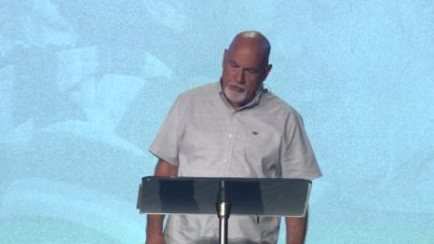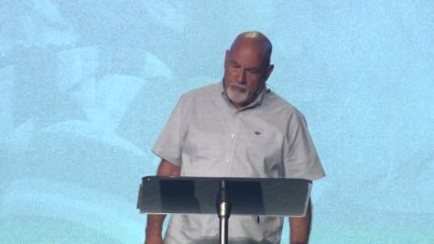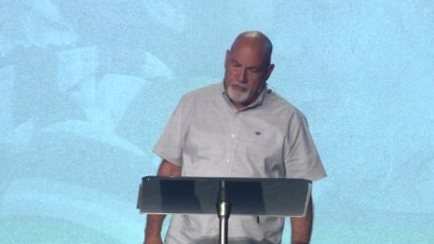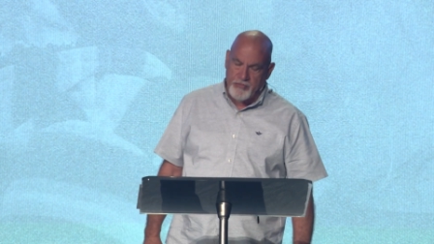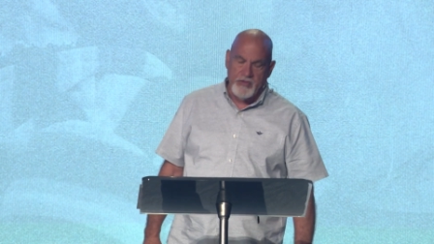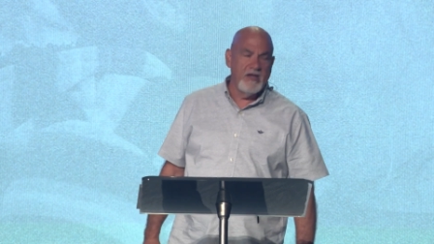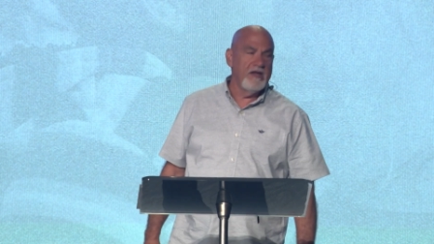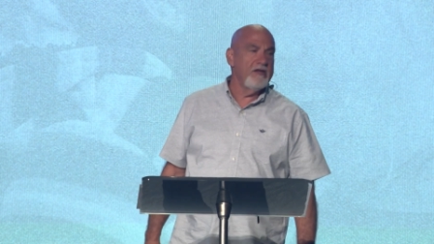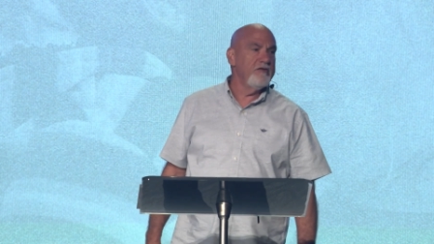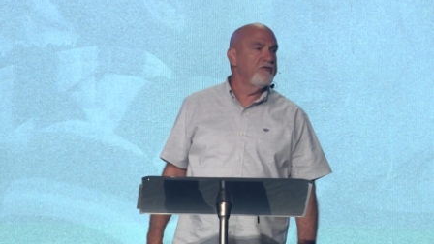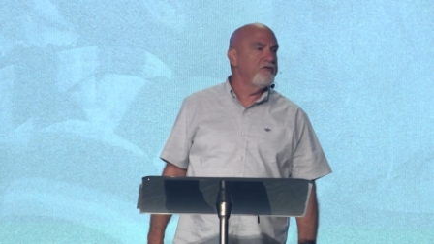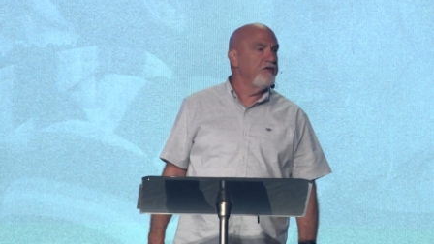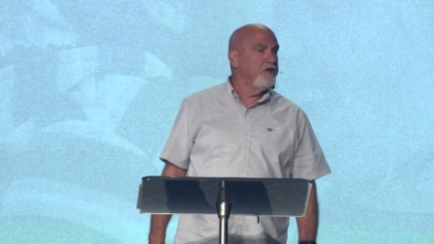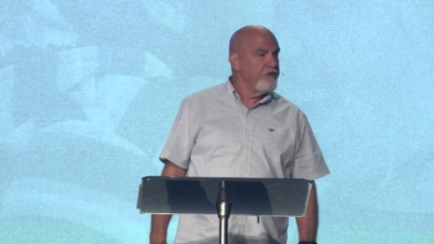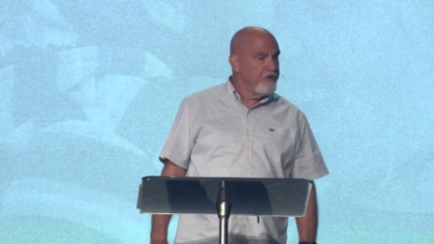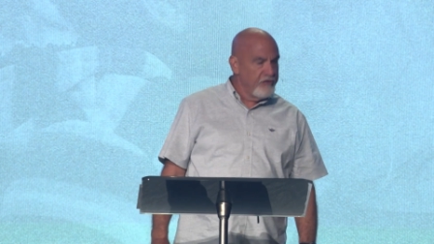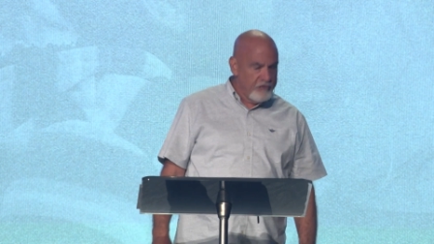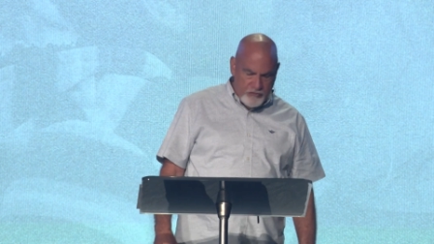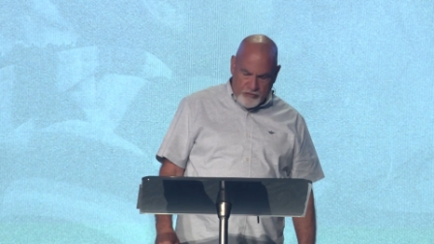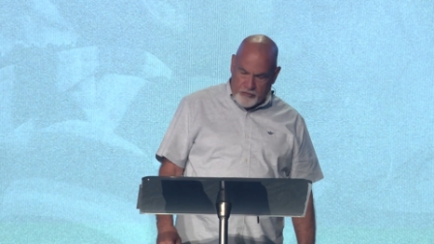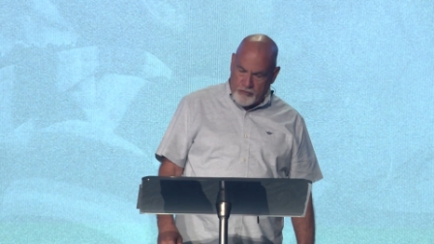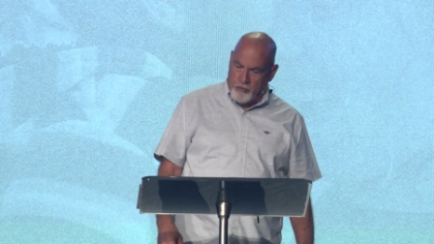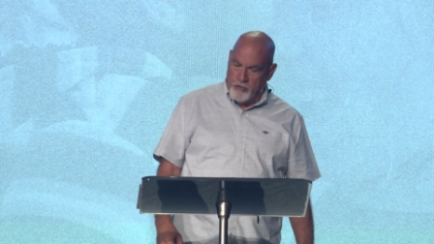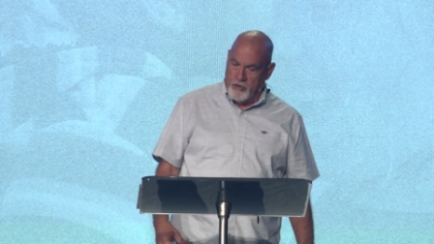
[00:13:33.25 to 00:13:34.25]
things that
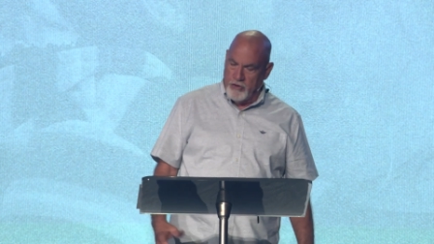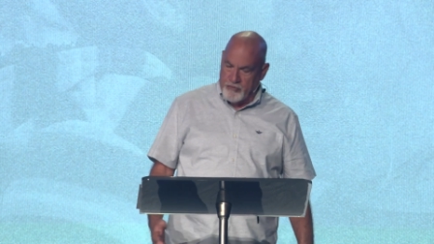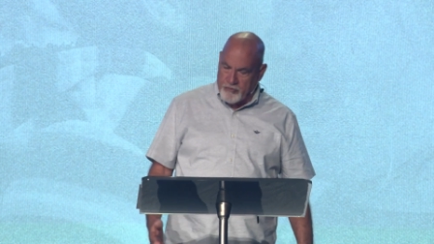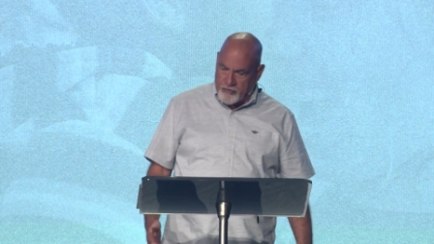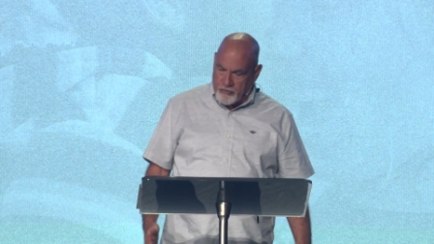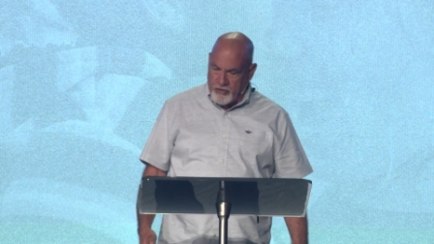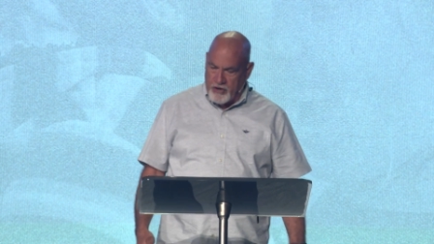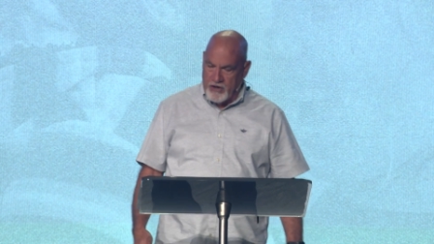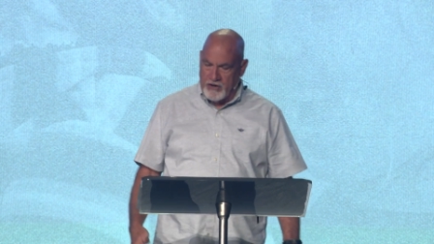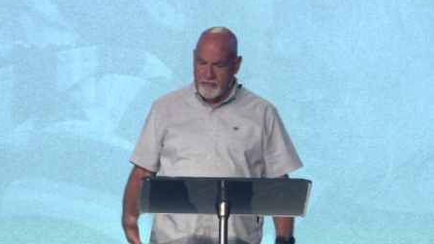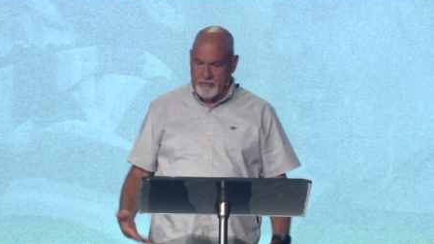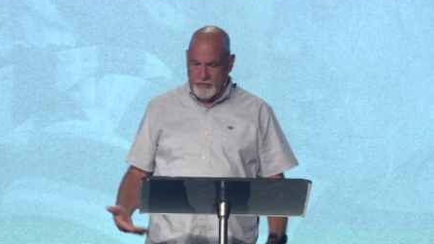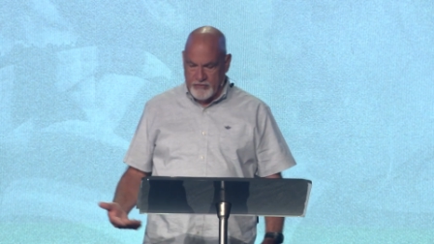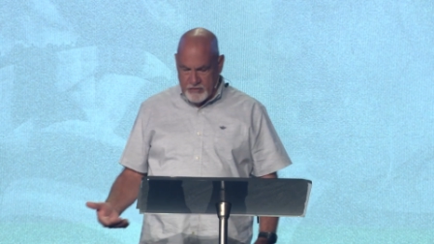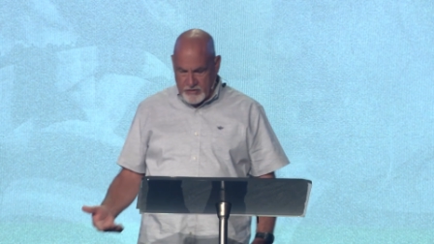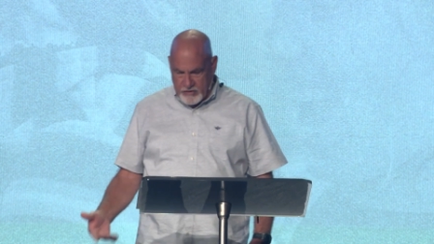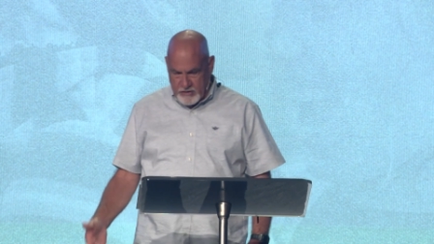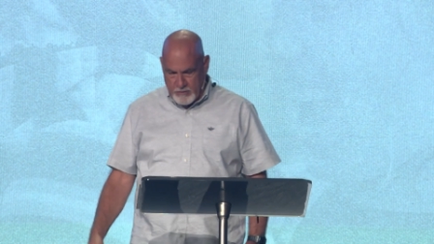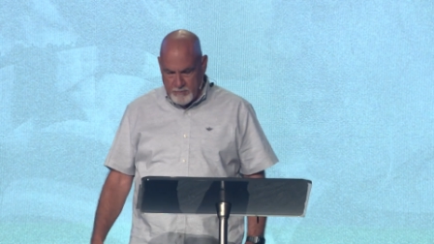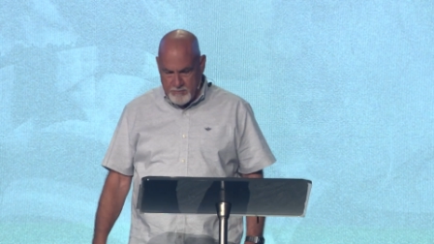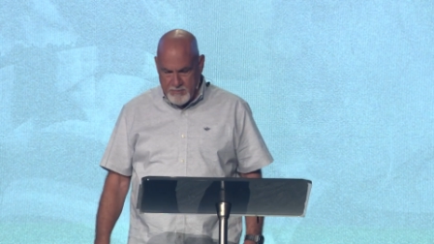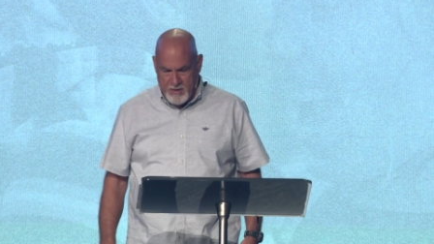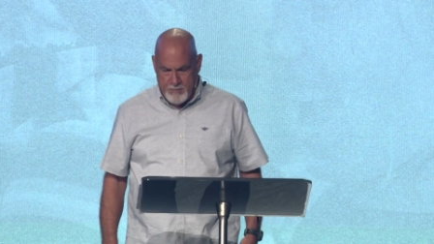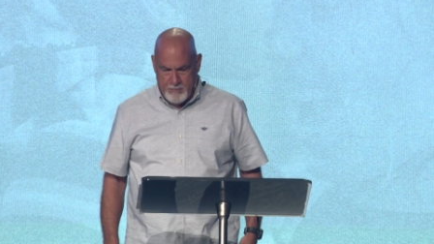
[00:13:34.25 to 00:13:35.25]
destroy trust and
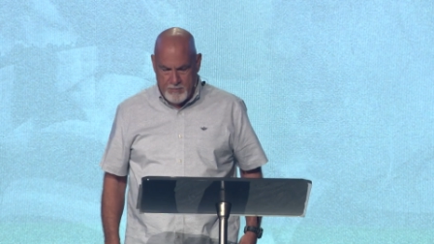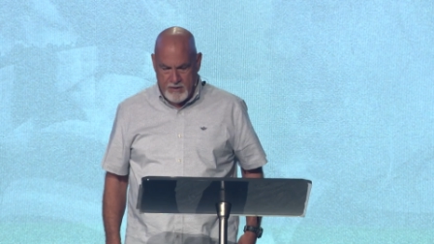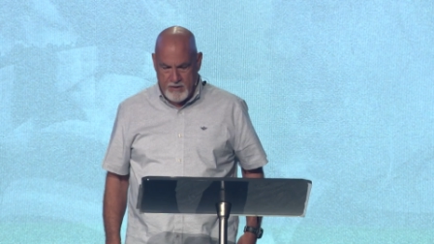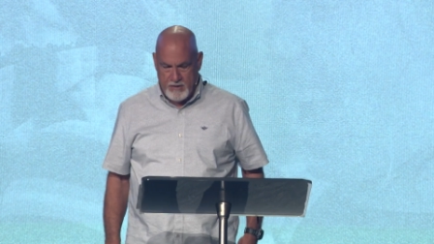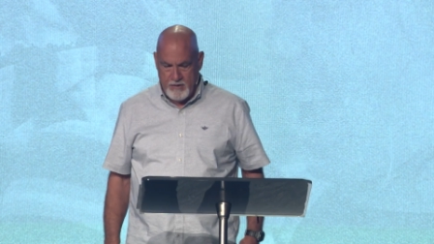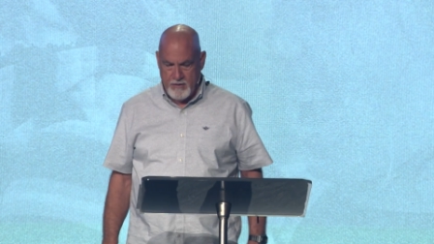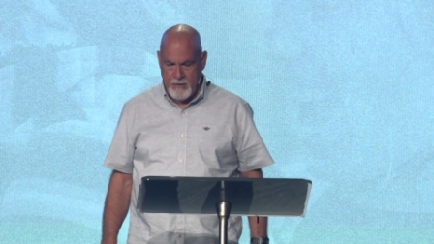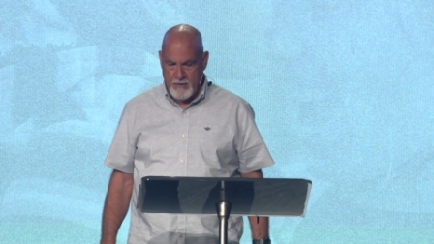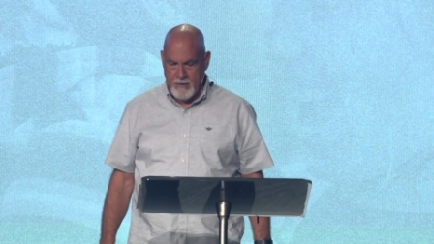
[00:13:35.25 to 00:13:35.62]
commitment.